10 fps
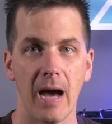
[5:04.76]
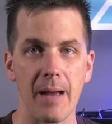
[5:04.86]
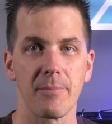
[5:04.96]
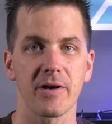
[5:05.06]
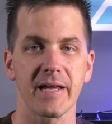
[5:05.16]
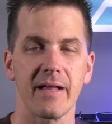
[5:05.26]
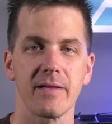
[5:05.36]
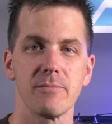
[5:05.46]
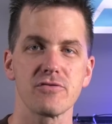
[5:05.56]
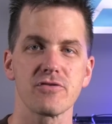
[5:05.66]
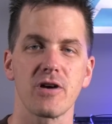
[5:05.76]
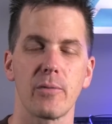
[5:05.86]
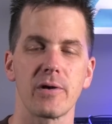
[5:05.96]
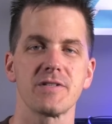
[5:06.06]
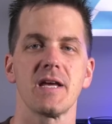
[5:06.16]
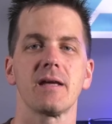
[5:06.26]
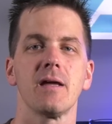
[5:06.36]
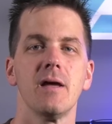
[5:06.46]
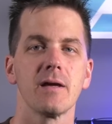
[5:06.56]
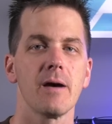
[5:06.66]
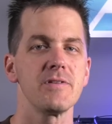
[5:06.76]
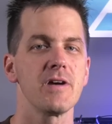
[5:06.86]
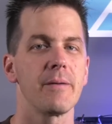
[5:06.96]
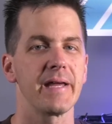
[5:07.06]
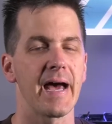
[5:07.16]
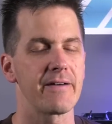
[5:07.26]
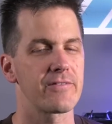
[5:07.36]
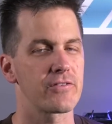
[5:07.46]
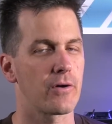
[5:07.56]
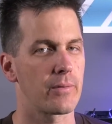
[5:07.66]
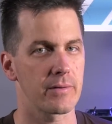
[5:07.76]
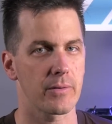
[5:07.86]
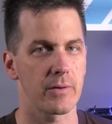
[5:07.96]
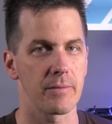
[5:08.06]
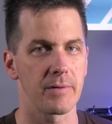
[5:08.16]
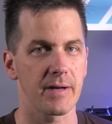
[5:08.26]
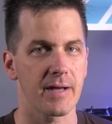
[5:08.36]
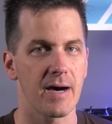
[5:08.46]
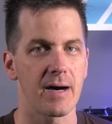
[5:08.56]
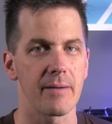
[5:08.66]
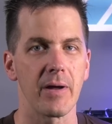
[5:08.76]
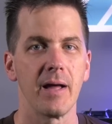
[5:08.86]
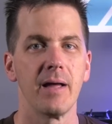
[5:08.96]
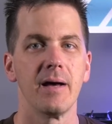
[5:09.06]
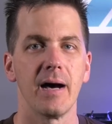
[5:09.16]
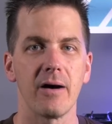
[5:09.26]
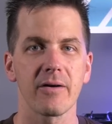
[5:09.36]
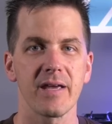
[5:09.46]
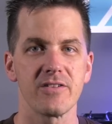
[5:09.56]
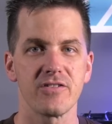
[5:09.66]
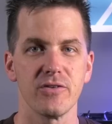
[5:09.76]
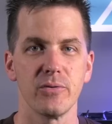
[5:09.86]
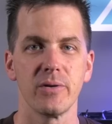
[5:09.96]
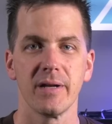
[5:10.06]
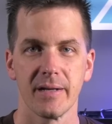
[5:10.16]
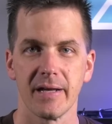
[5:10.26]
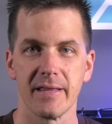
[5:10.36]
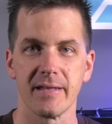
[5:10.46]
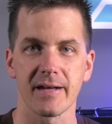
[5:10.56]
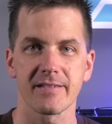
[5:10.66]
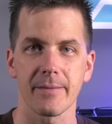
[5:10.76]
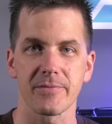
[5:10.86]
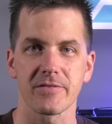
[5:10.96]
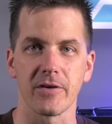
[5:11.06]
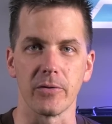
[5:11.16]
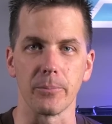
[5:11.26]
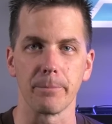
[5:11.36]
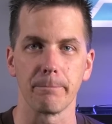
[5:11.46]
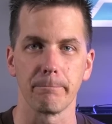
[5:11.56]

I'm Mark Callion, Mister Saltwater Tank, coming to you on behalf of saltwater aquarium dot com. I'll catch you in the next episode.